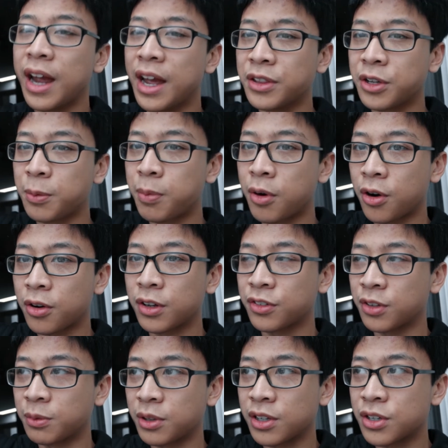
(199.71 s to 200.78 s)
and they're part of
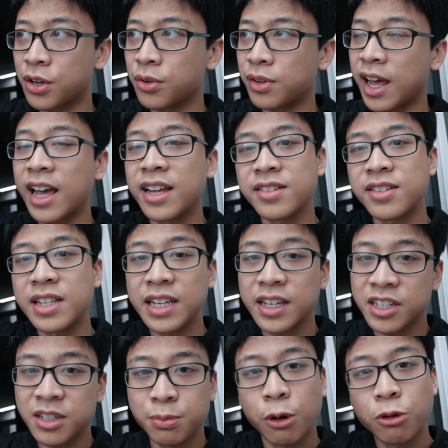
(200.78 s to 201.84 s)
something known as the
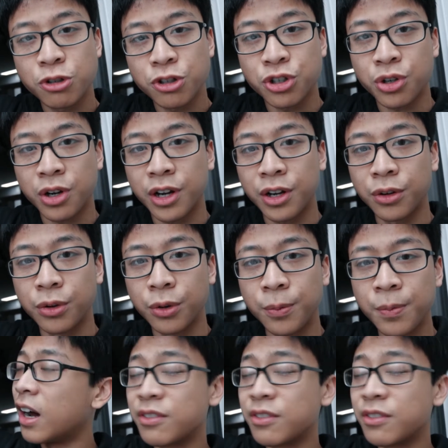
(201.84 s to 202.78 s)
exposure triangle.